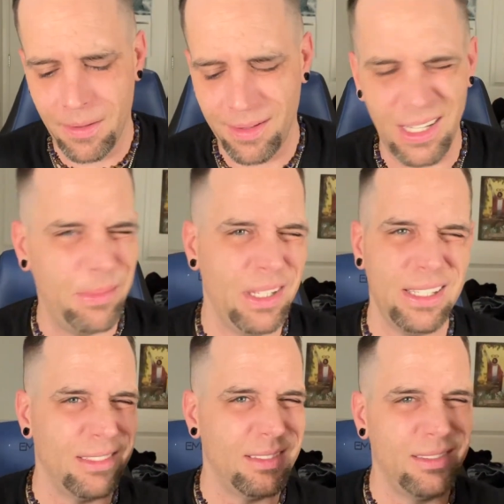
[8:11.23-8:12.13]
And I'm
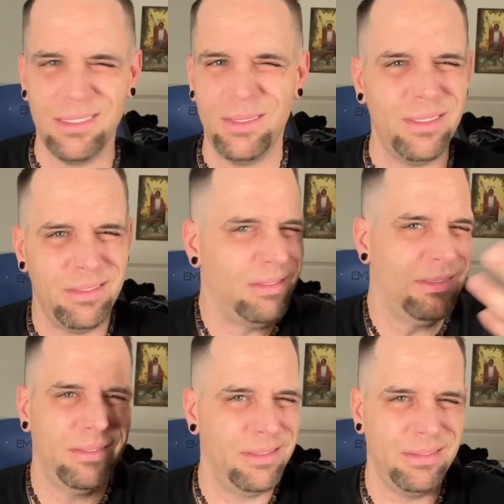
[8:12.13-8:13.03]
like,
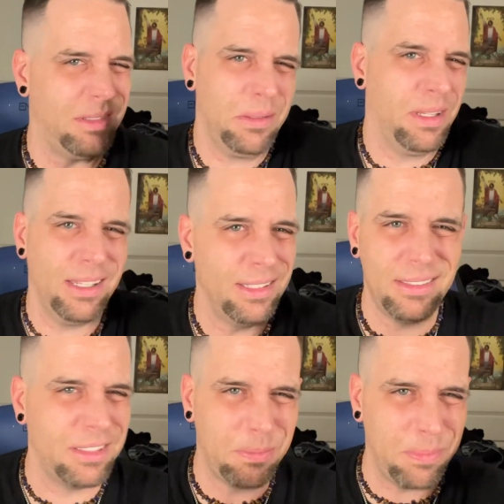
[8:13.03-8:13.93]
okay,
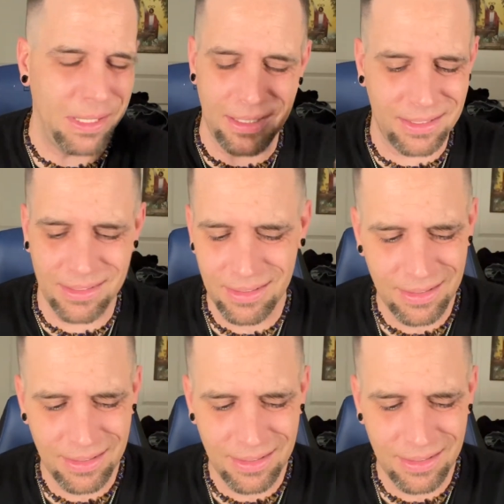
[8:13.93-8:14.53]
it's just picks.